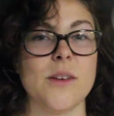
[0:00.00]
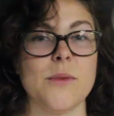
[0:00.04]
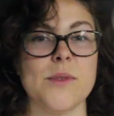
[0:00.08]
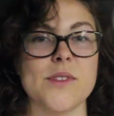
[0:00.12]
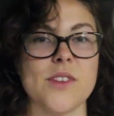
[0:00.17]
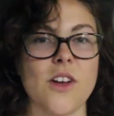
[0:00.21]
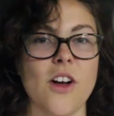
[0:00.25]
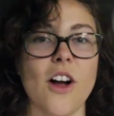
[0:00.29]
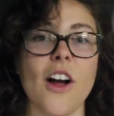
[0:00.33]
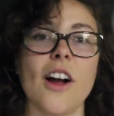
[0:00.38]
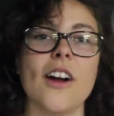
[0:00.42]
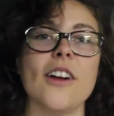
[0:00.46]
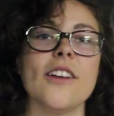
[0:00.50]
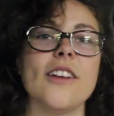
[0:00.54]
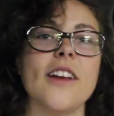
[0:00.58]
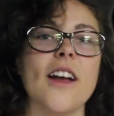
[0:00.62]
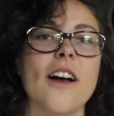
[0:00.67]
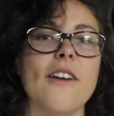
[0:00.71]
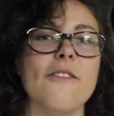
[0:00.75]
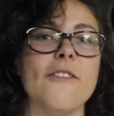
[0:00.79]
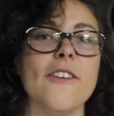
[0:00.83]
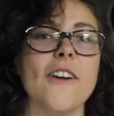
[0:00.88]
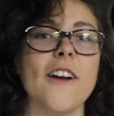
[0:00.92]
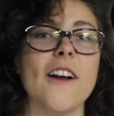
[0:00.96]
It was a
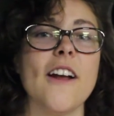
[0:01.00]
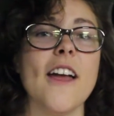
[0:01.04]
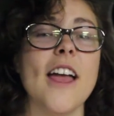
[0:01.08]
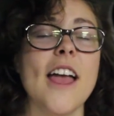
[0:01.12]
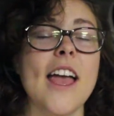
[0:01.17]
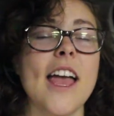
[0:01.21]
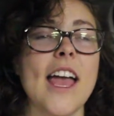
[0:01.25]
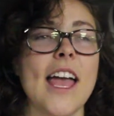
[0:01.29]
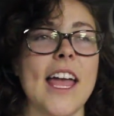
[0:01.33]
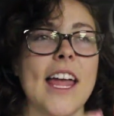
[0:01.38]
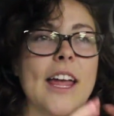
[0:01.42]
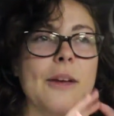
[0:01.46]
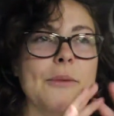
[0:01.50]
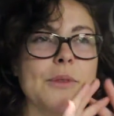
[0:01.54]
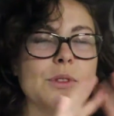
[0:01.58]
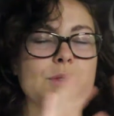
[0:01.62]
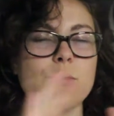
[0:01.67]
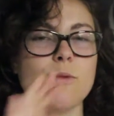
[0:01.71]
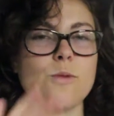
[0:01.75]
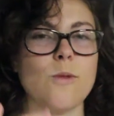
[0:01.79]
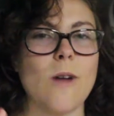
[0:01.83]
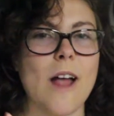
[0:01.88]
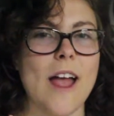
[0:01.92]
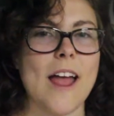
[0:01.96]
hardcover, it
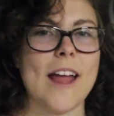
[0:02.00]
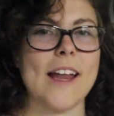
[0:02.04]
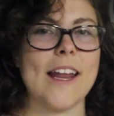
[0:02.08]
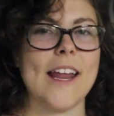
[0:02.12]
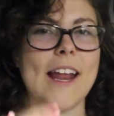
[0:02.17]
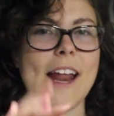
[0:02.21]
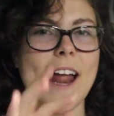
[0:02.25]
was red,